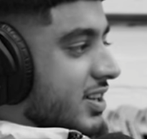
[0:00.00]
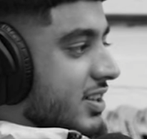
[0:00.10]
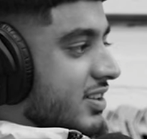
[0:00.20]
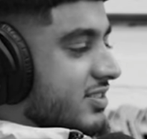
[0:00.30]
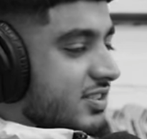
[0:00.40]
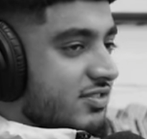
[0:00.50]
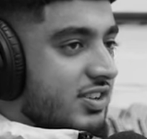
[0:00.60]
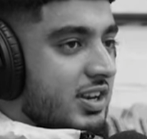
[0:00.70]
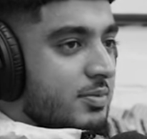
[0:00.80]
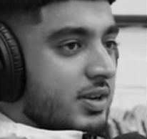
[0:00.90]
Yeah, that's it
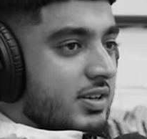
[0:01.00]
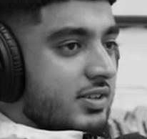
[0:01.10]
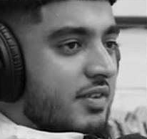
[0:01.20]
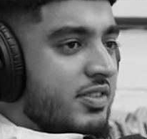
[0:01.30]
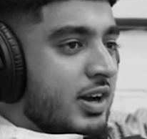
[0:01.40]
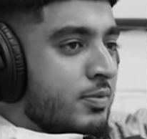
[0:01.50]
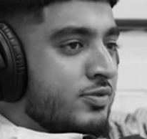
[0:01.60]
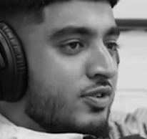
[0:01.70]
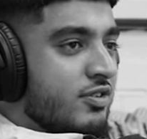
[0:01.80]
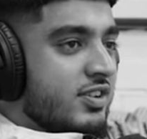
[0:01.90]
really, man. Everything
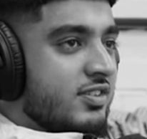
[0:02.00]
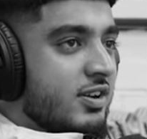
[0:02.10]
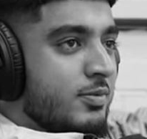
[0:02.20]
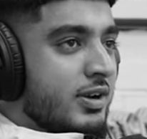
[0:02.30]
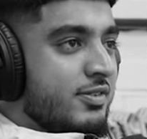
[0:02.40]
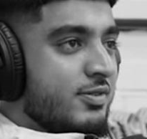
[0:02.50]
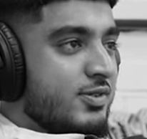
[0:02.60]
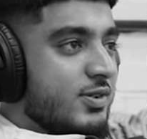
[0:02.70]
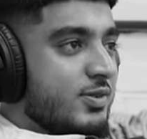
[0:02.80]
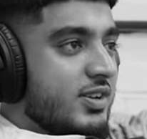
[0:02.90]
happens for a reason, I believe.
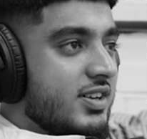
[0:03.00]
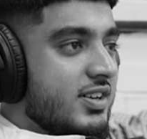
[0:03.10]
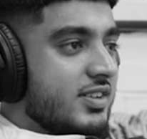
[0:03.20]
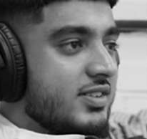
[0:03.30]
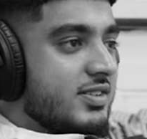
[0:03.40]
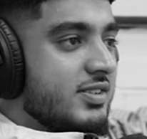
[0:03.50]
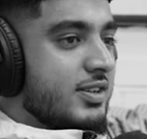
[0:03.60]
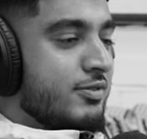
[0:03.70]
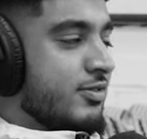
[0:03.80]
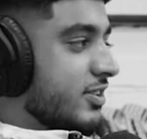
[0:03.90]
So
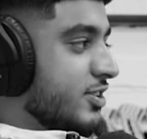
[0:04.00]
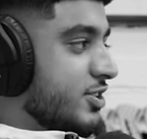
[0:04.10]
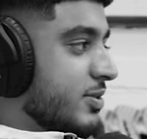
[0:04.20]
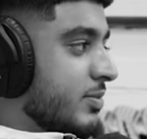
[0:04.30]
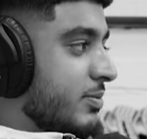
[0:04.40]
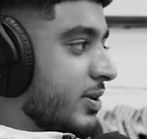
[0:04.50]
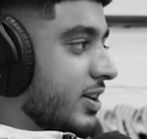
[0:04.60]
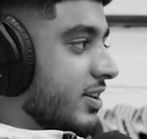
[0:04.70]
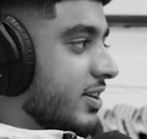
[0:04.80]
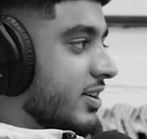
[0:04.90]
if not this year,
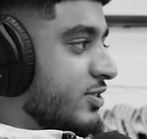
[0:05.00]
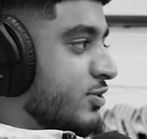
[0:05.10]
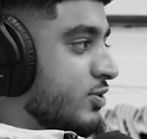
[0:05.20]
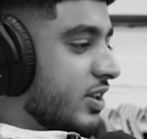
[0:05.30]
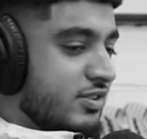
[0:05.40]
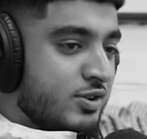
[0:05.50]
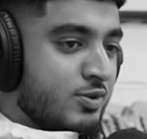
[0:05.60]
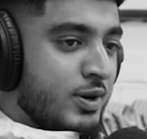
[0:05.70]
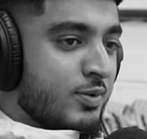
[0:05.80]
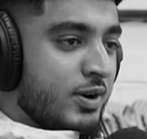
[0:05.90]
maybe in
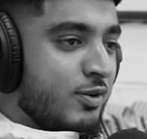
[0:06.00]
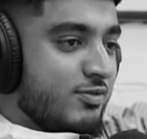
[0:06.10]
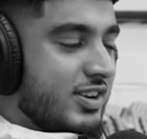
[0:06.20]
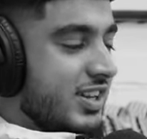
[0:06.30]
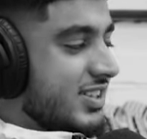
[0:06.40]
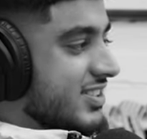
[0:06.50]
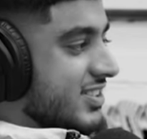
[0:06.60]
2021, hopefully.